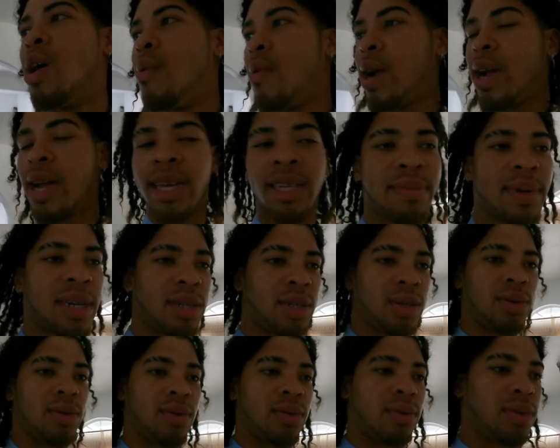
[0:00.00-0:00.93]
Where is my
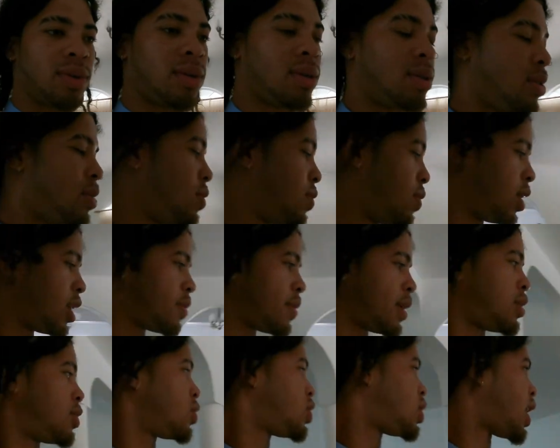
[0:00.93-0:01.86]
suit? Where's
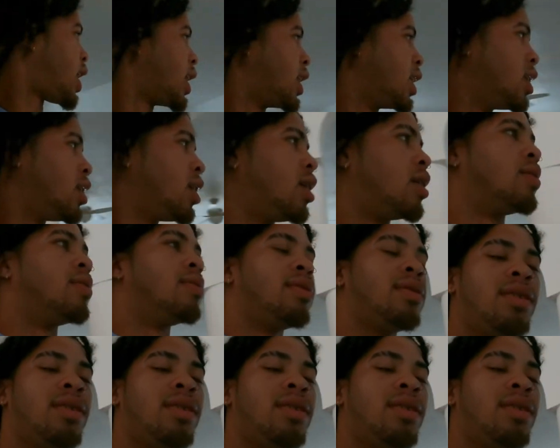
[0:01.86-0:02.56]
my suit jacket? Oh.